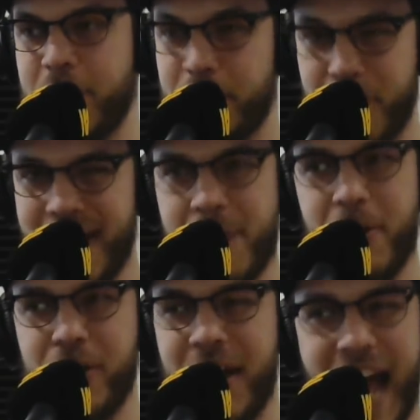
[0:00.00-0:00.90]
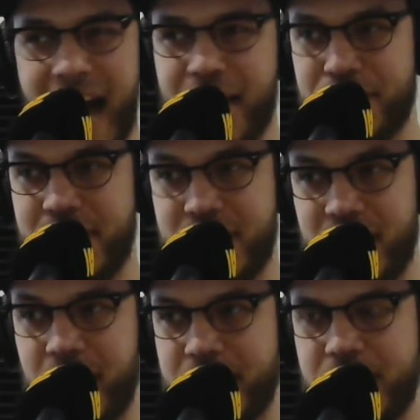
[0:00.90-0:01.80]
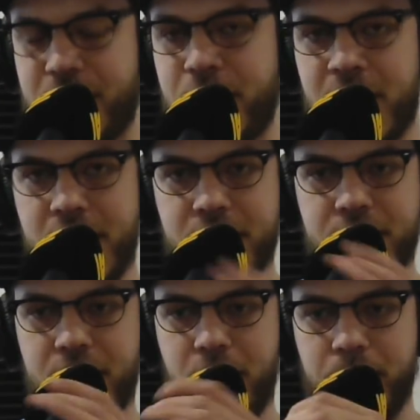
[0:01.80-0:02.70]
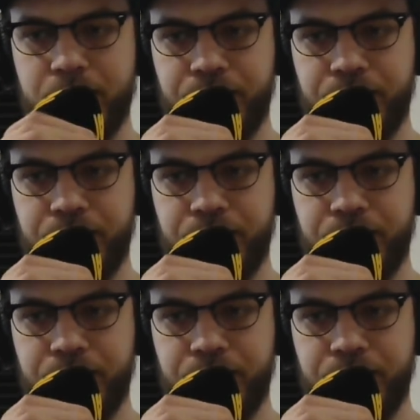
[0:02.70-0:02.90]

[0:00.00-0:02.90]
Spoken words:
But Brandon Nimmo can actually slug, too. So